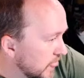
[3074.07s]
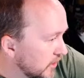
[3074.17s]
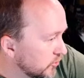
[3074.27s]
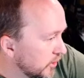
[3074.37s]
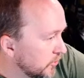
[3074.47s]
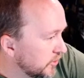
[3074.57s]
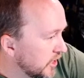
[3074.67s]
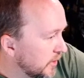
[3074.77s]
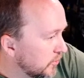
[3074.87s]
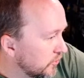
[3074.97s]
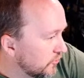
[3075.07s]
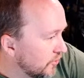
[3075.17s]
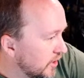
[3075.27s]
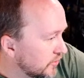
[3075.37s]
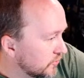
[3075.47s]
Do I know the diameter of the
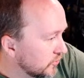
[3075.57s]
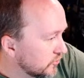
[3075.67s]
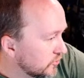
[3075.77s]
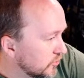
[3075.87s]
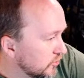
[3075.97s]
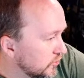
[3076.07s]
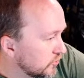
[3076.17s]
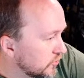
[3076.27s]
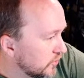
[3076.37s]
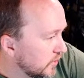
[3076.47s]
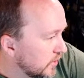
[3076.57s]
slot for the screws